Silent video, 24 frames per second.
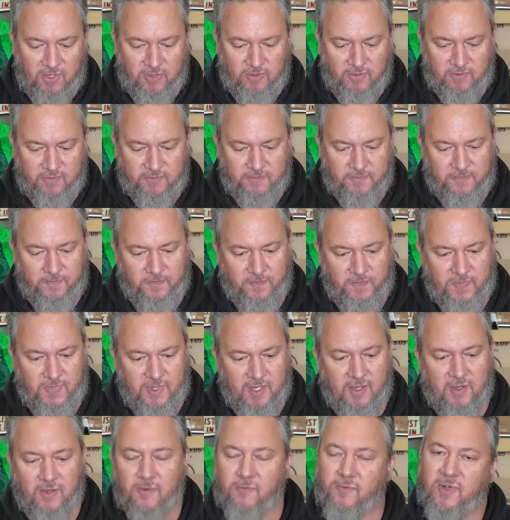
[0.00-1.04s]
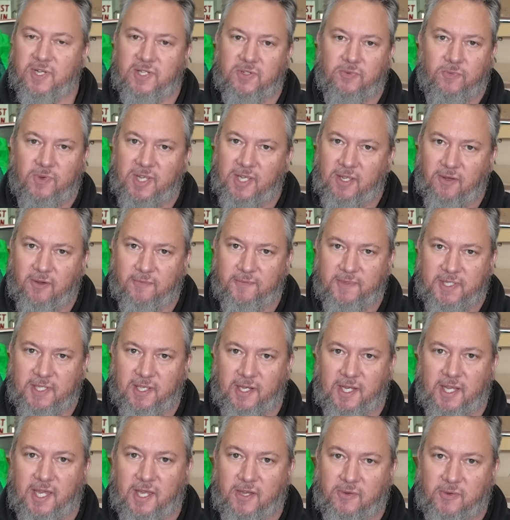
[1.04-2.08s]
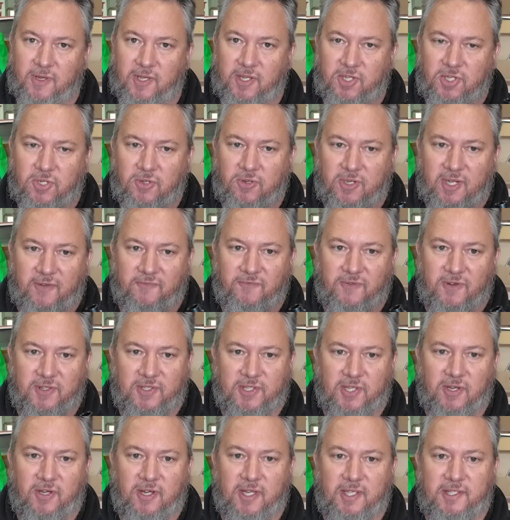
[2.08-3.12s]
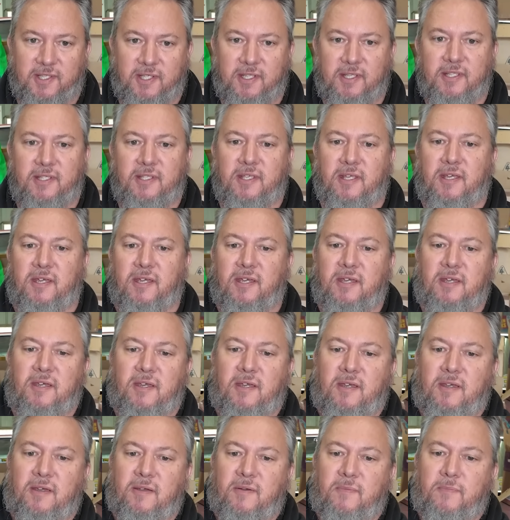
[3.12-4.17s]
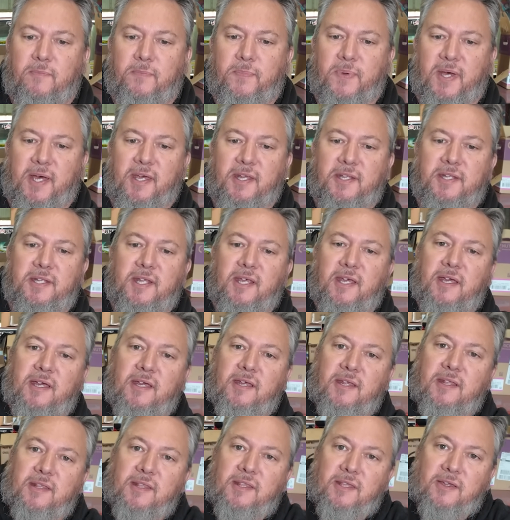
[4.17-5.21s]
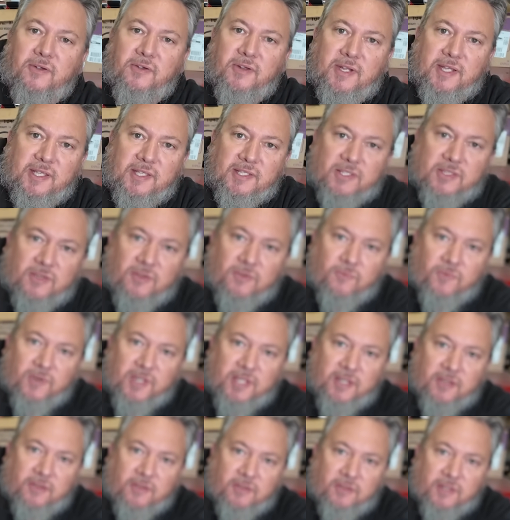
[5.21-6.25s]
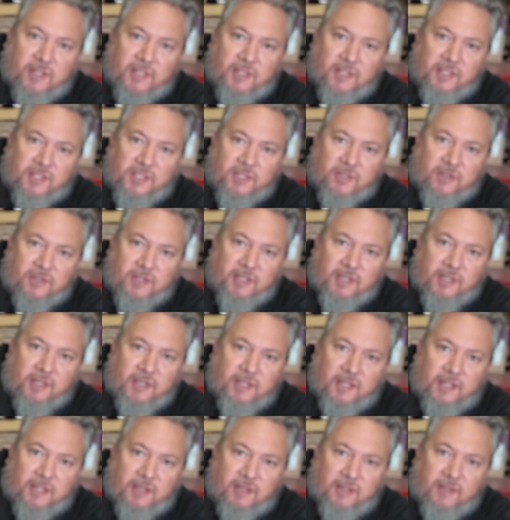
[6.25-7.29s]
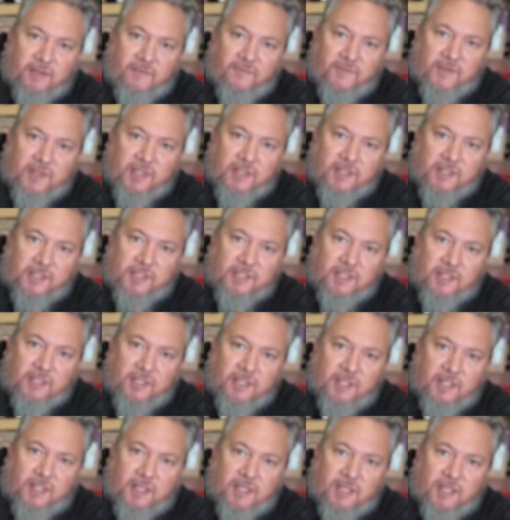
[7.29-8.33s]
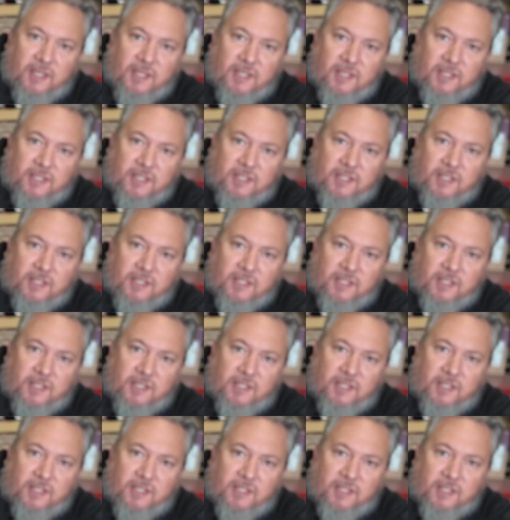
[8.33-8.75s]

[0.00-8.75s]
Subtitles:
mil, which we obviously know are two different sizes, but there it is written on the socket. I don't know if you can see that.